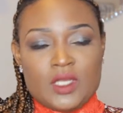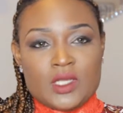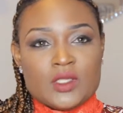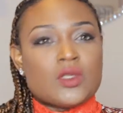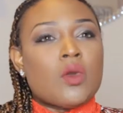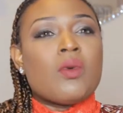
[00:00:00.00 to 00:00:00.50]

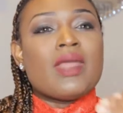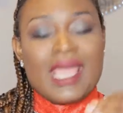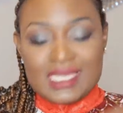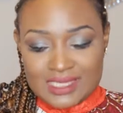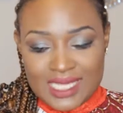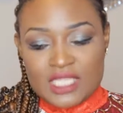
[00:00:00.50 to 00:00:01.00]
So when
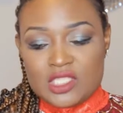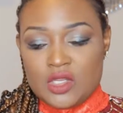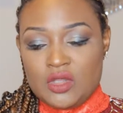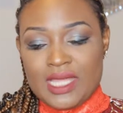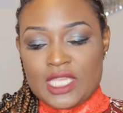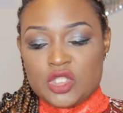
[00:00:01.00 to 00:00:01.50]
I say to
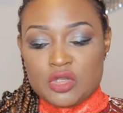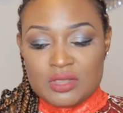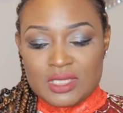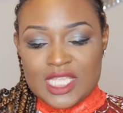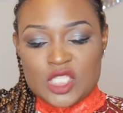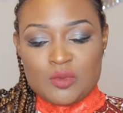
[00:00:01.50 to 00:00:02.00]
you that you
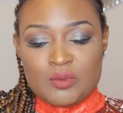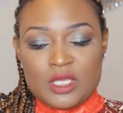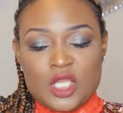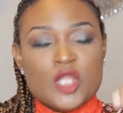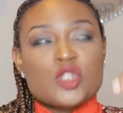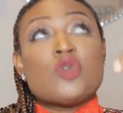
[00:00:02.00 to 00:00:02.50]
need to
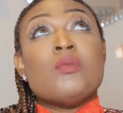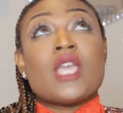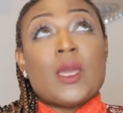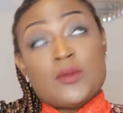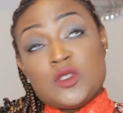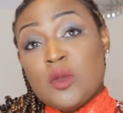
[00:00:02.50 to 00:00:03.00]

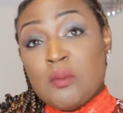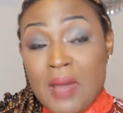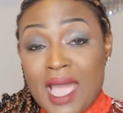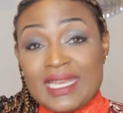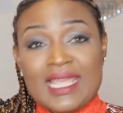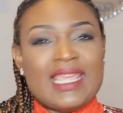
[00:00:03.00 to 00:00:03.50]
make up in your
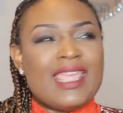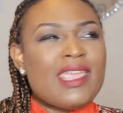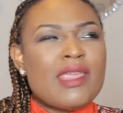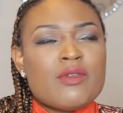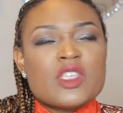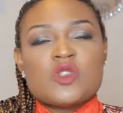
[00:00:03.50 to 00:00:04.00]
mind that
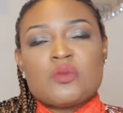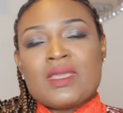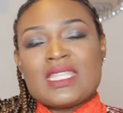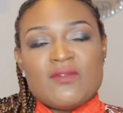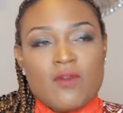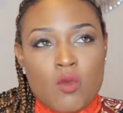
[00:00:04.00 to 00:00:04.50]

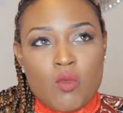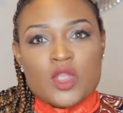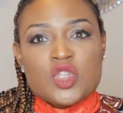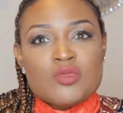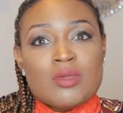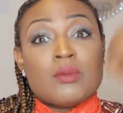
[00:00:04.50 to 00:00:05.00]
irrespective of
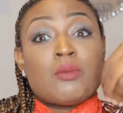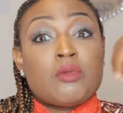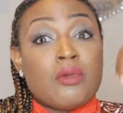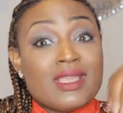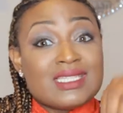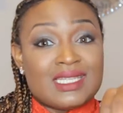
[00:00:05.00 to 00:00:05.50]
what you may be
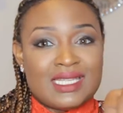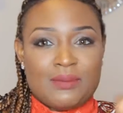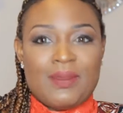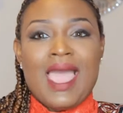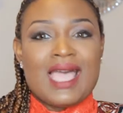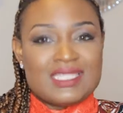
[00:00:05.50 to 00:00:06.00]
presently
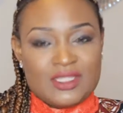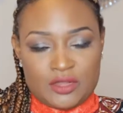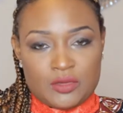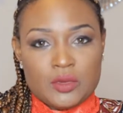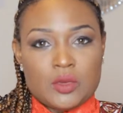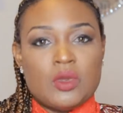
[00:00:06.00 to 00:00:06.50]
passing
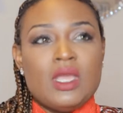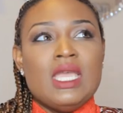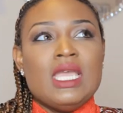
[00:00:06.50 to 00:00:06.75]
through,